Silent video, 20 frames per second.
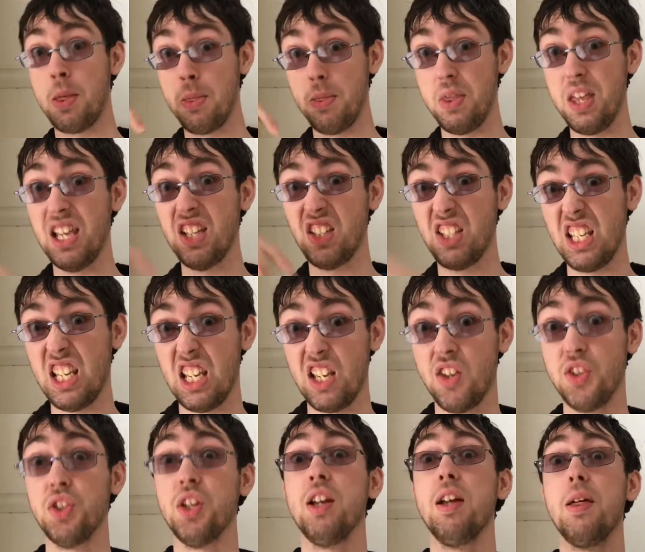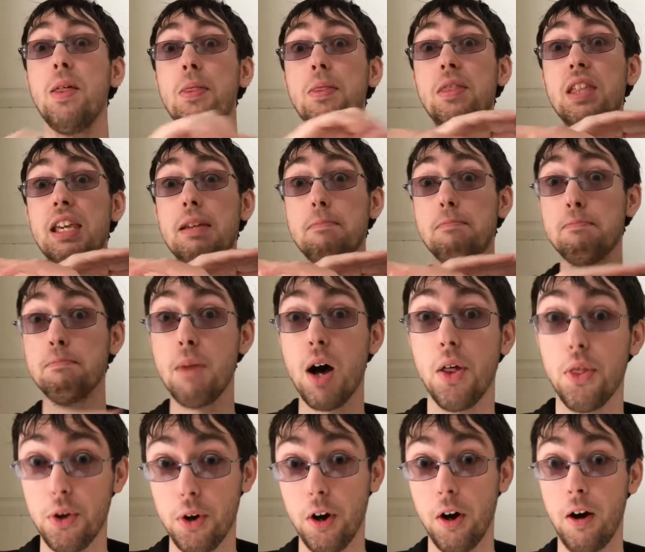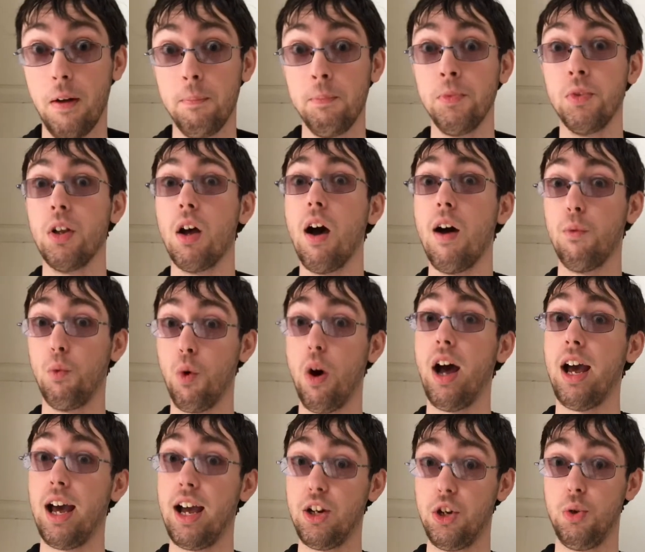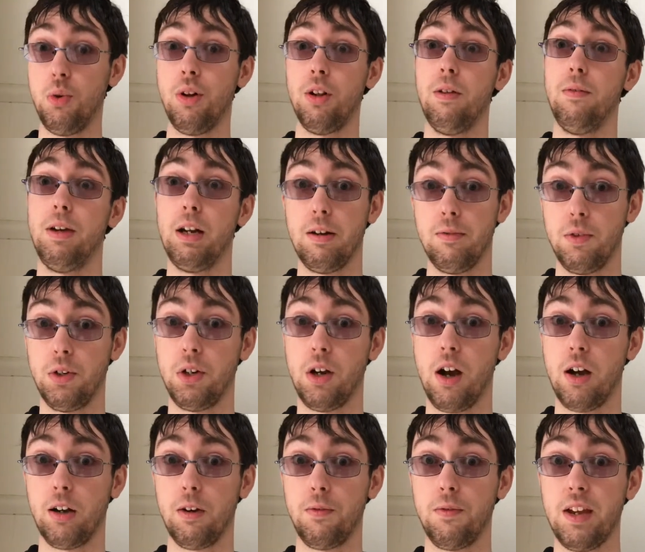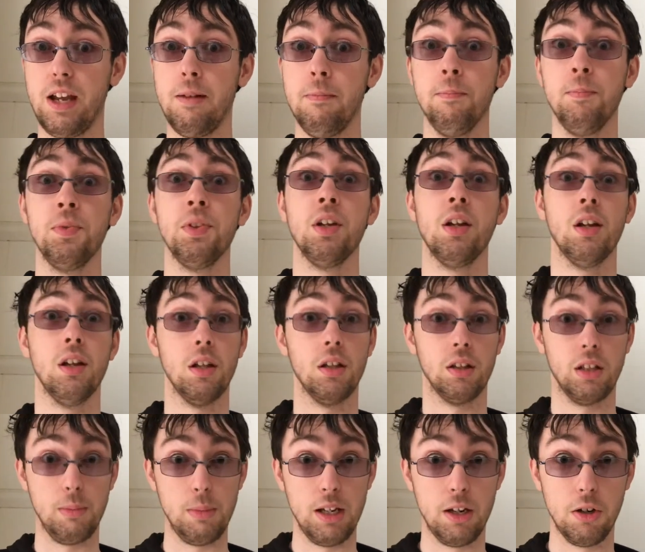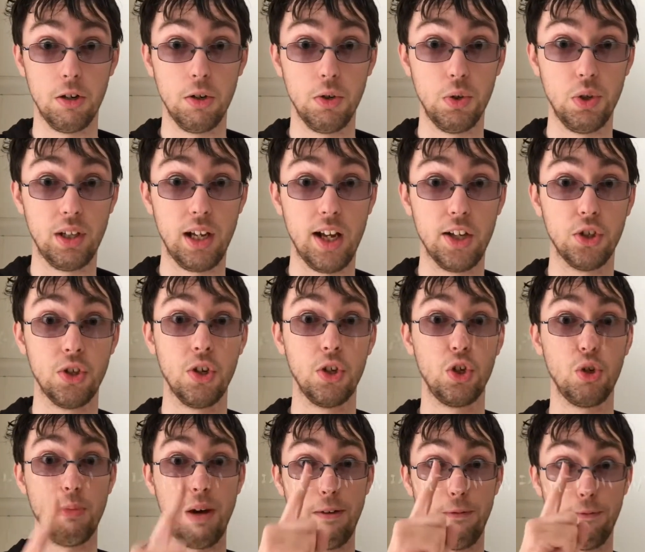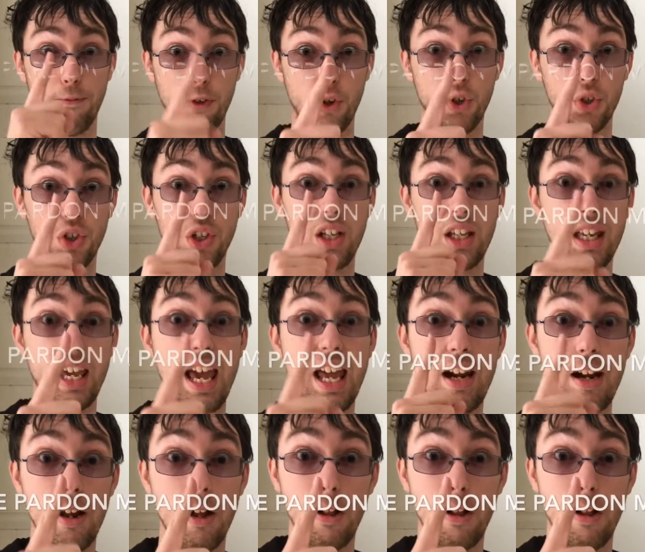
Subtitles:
This is the mother of why I do elevator photography. Let me introduce you guys to my first gated